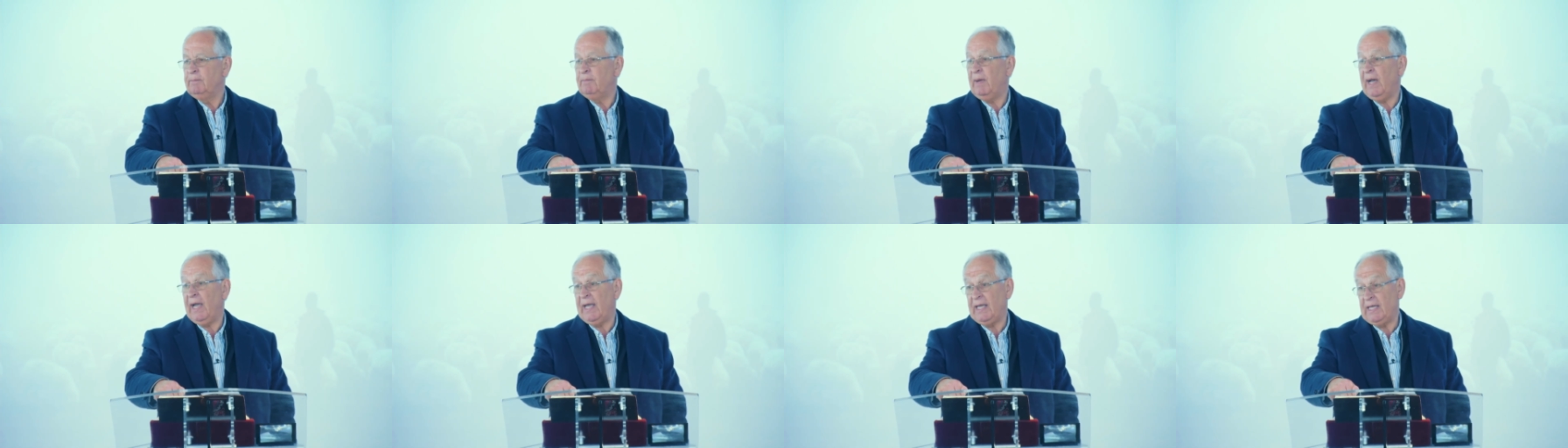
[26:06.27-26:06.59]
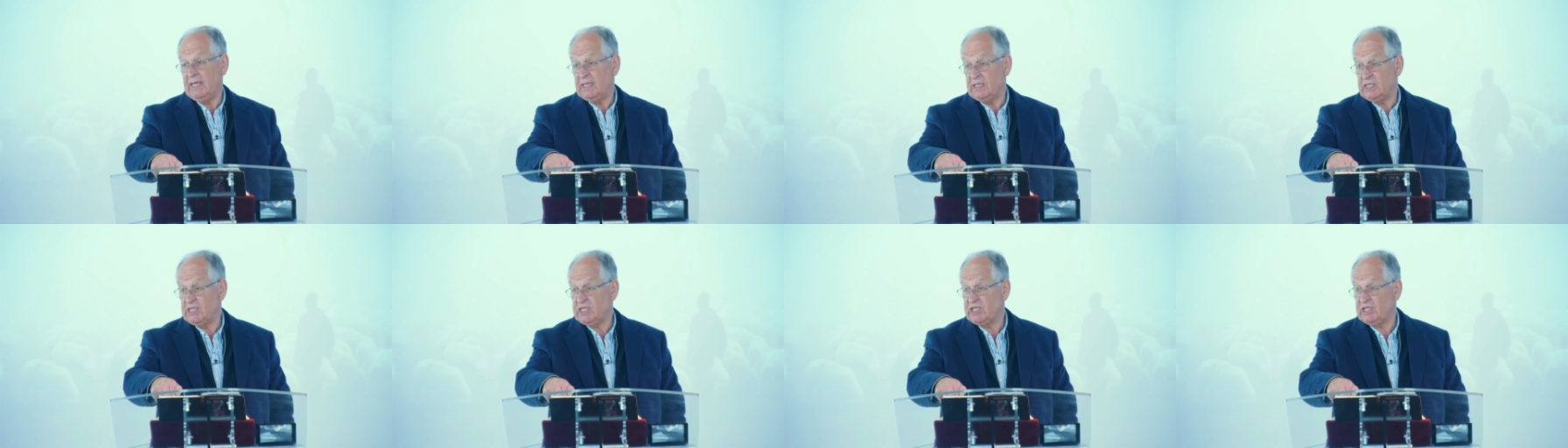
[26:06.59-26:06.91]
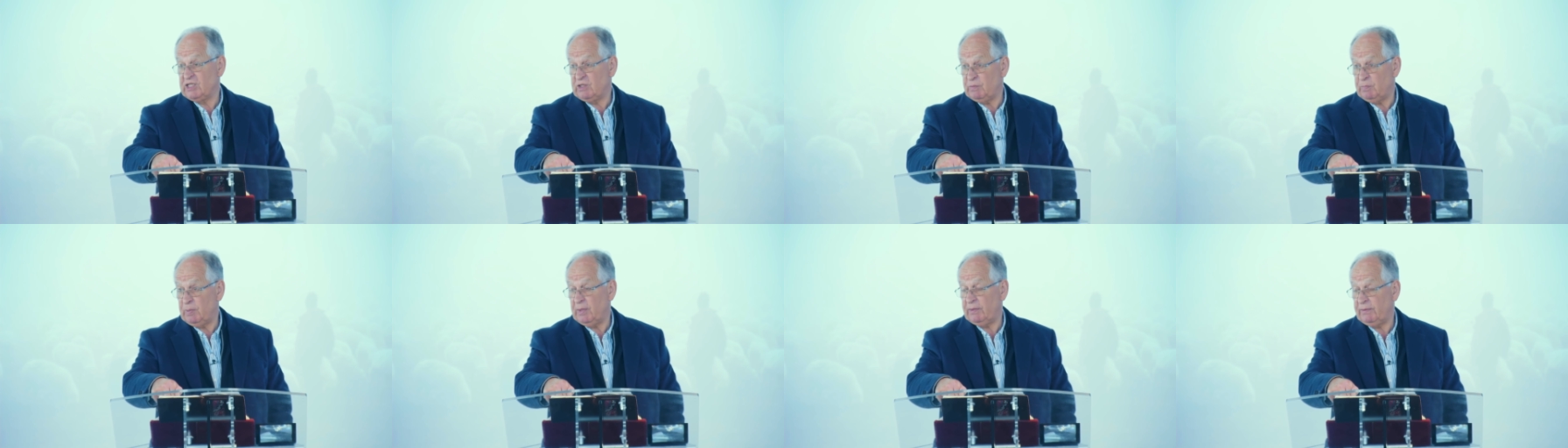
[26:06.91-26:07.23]
by his
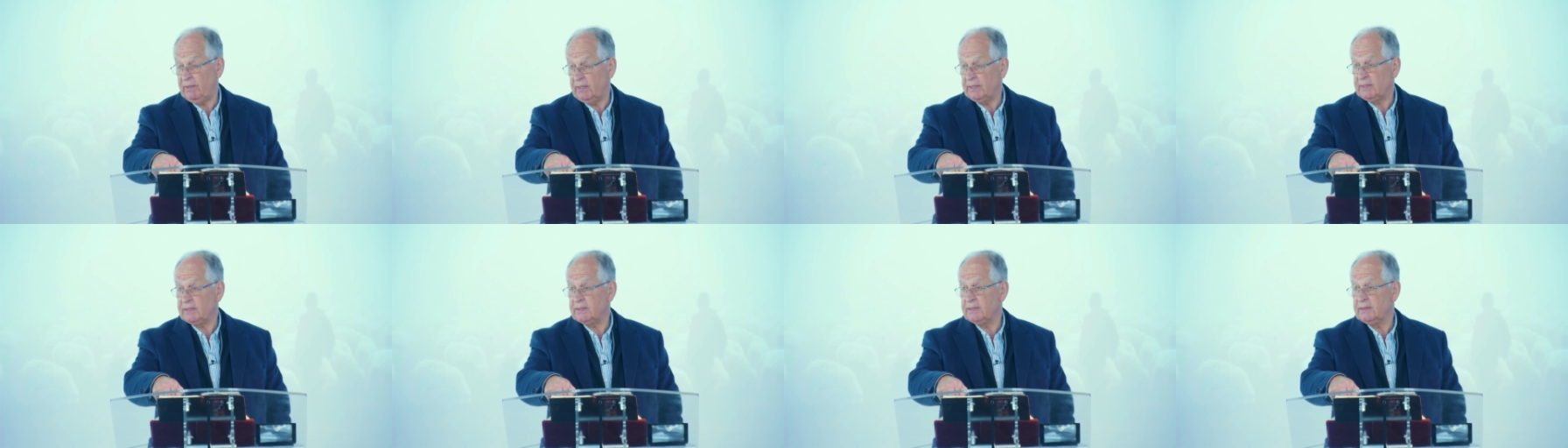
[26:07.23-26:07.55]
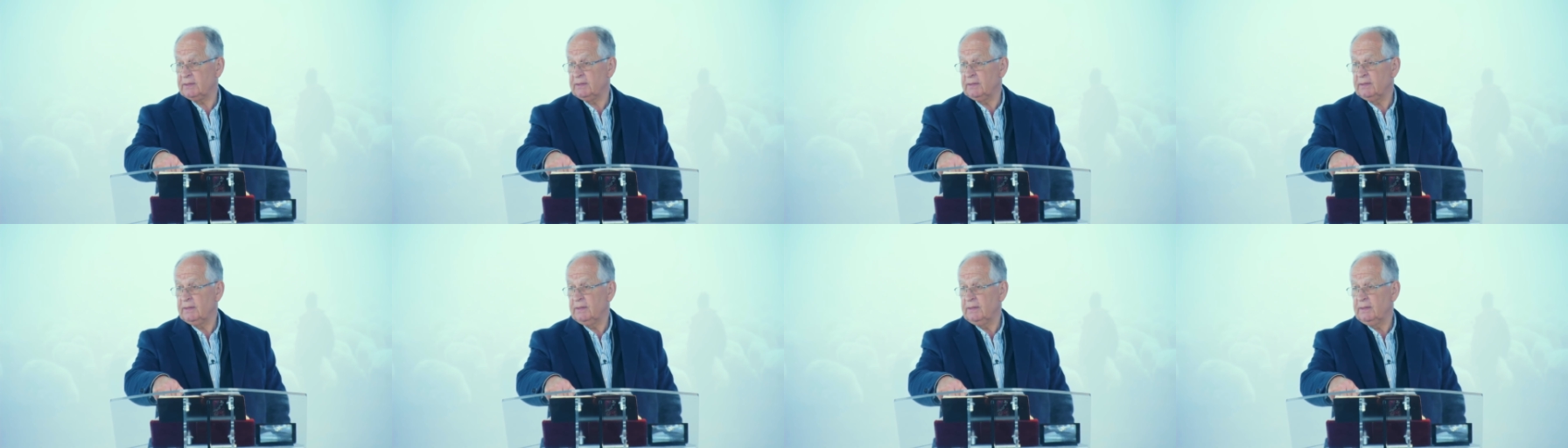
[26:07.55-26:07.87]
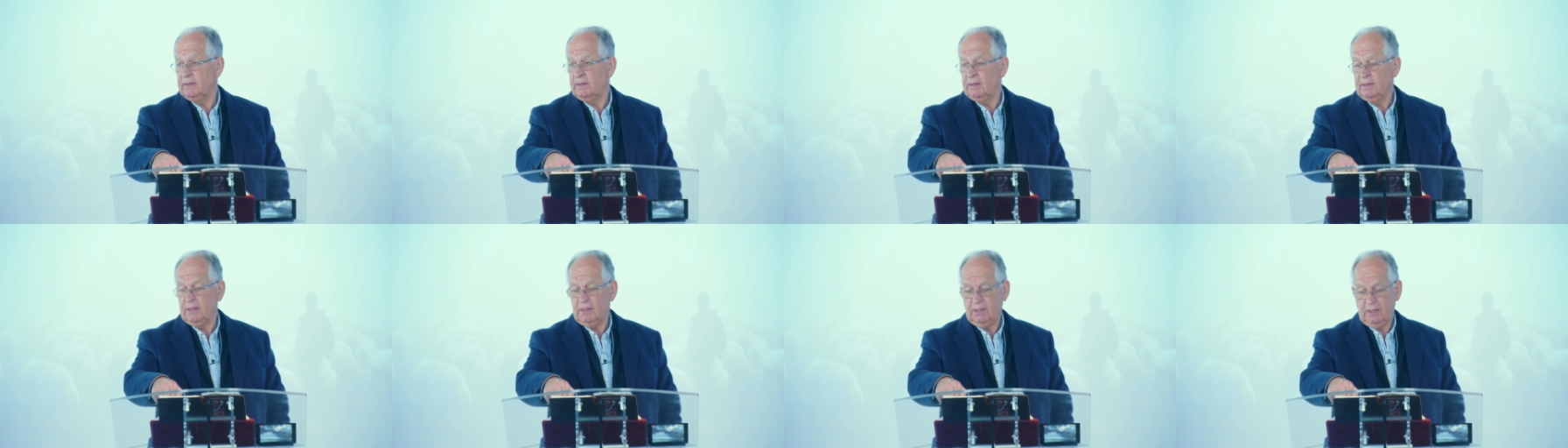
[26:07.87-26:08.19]
spirit,
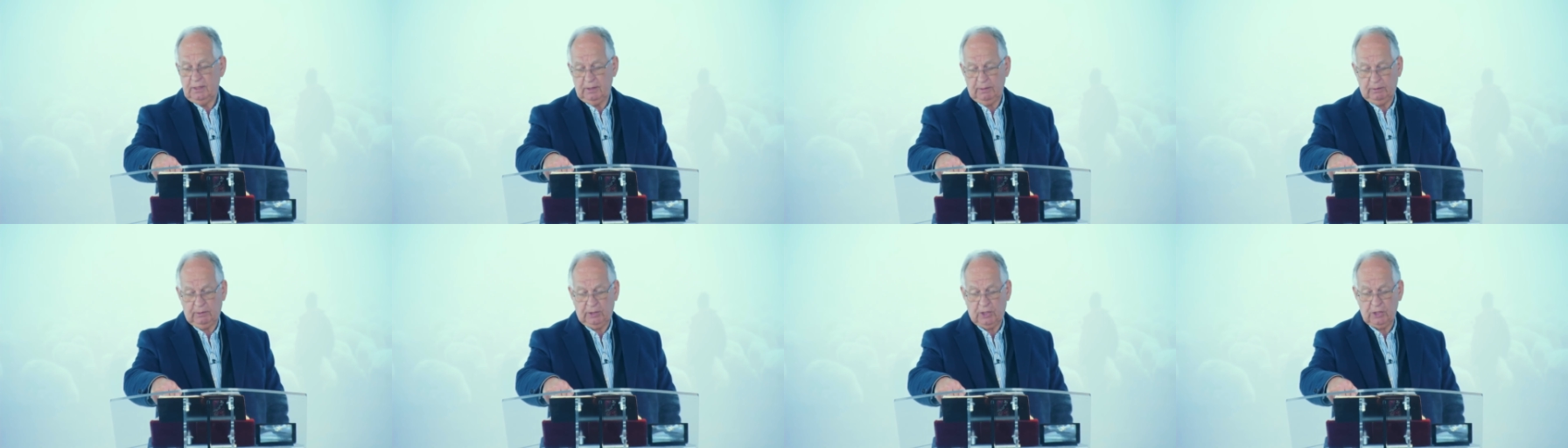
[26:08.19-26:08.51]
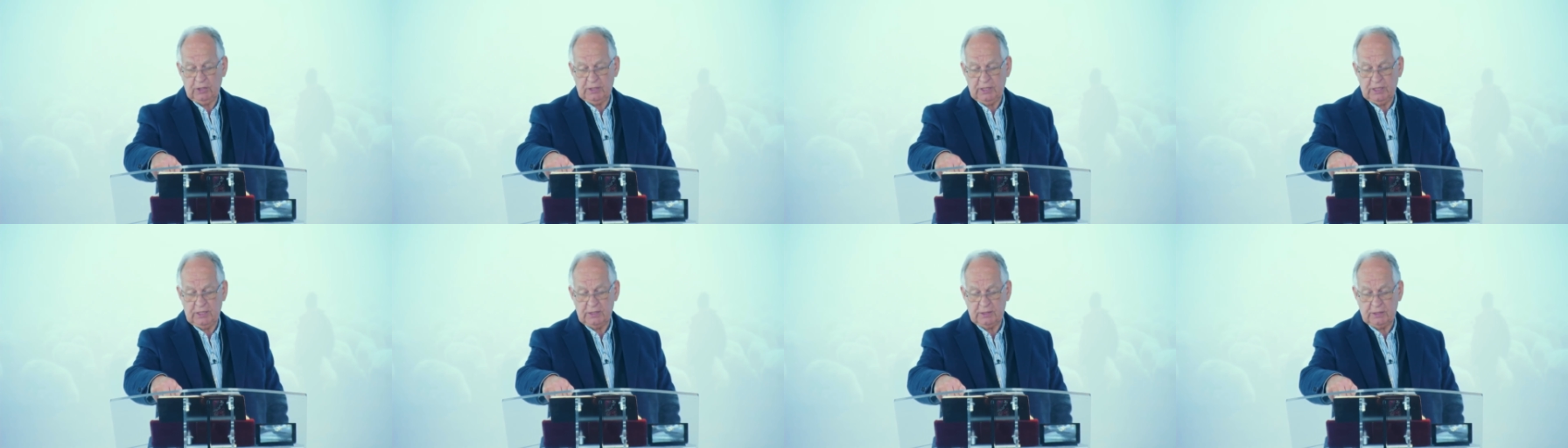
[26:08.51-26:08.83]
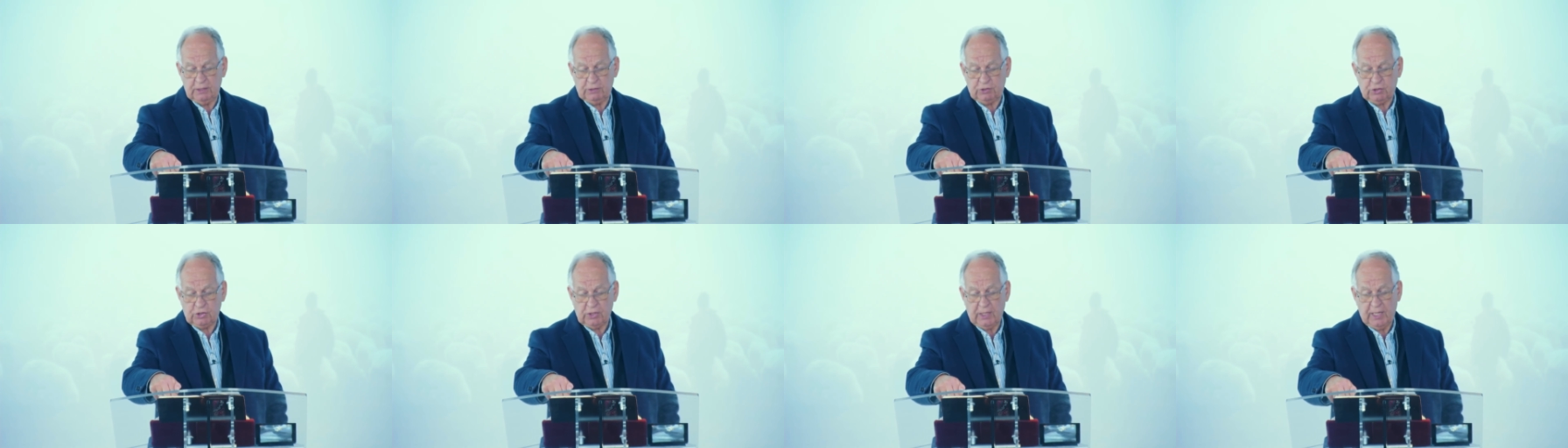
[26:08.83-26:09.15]
because he's
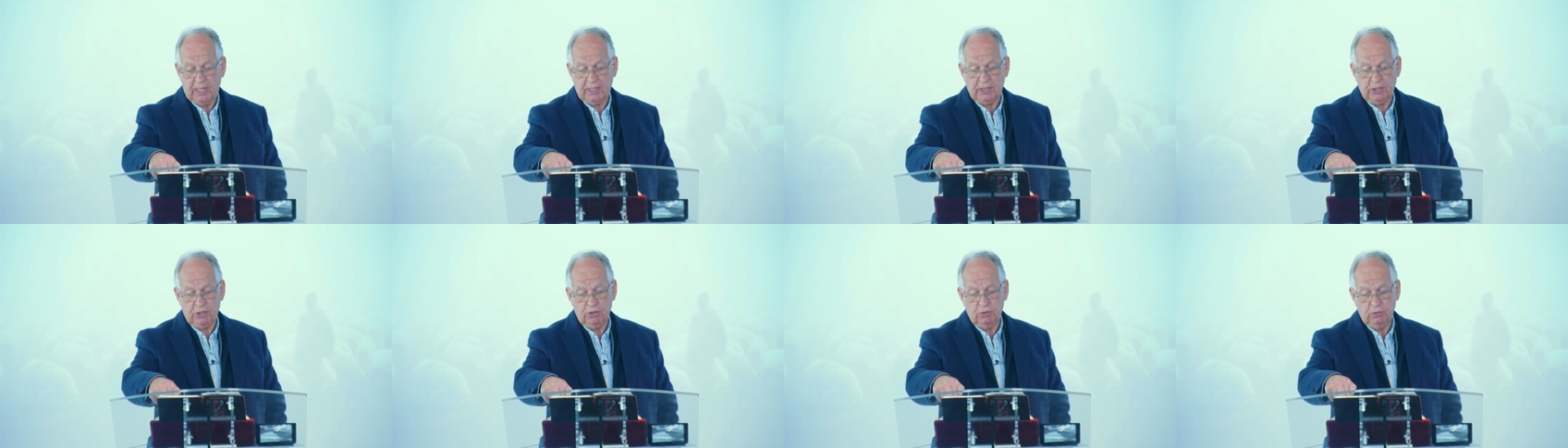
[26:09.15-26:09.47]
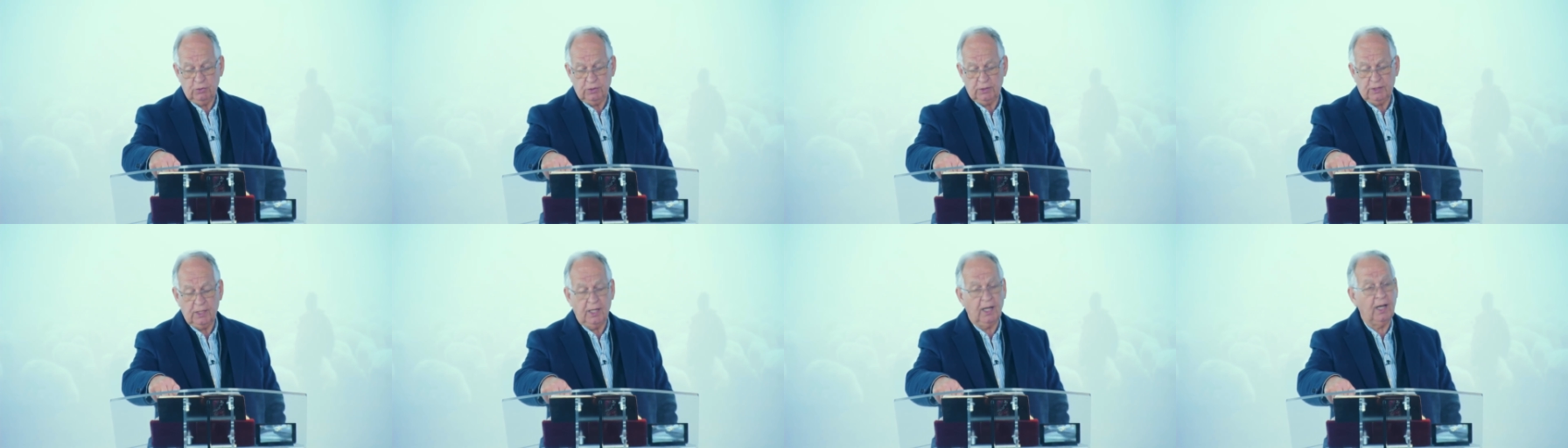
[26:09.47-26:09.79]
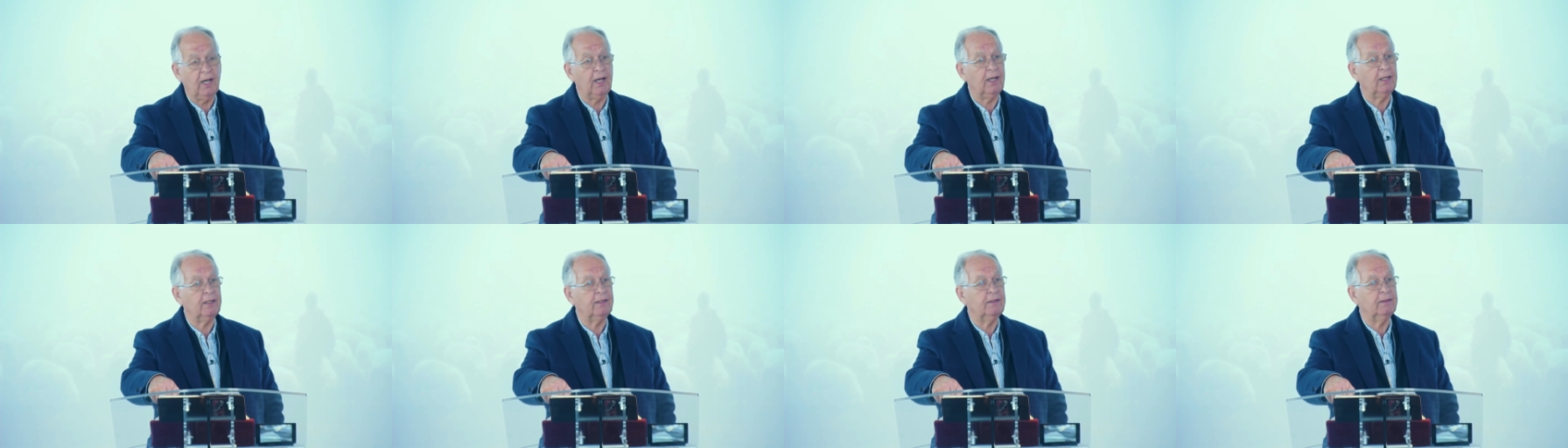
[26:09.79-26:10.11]
the triune
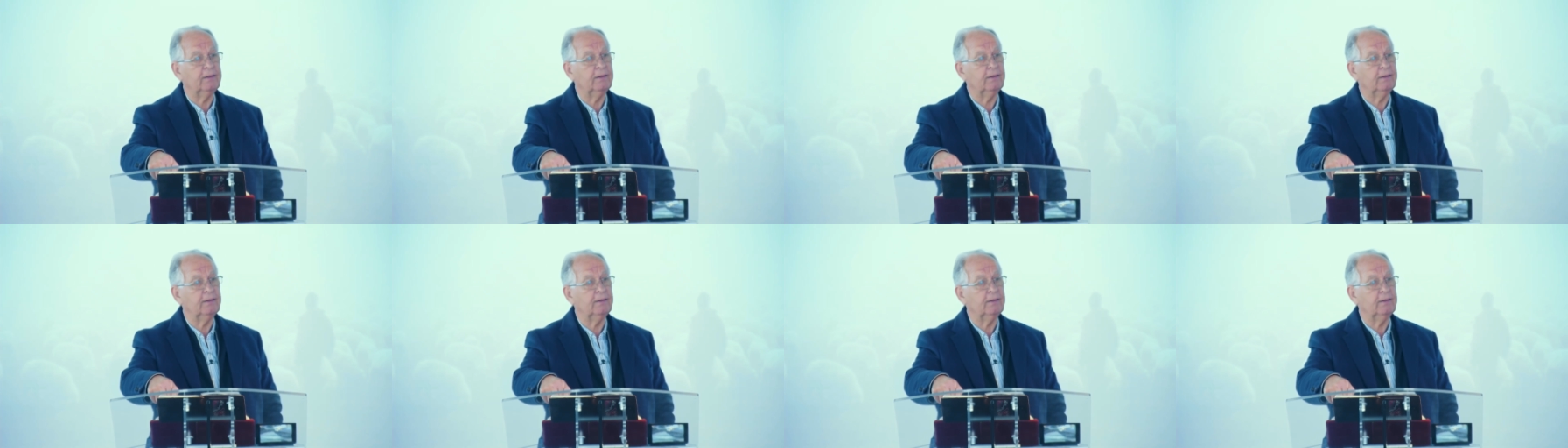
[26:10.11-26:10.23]
God.